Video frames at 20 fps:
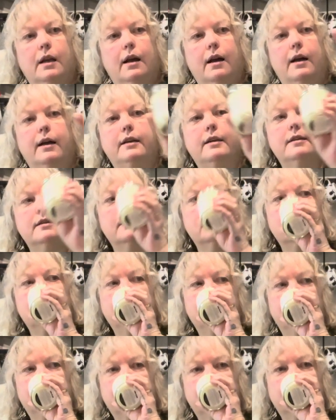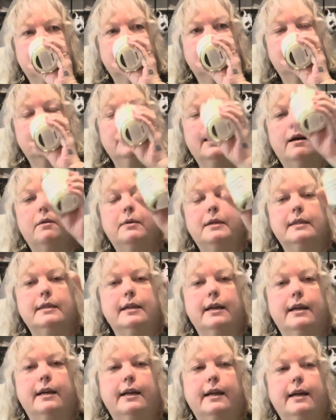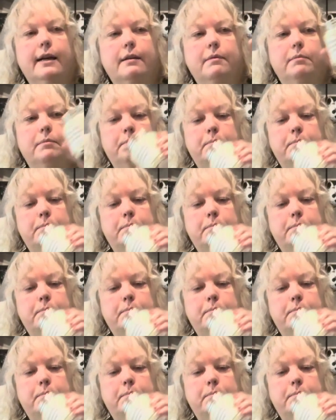That one's gonna get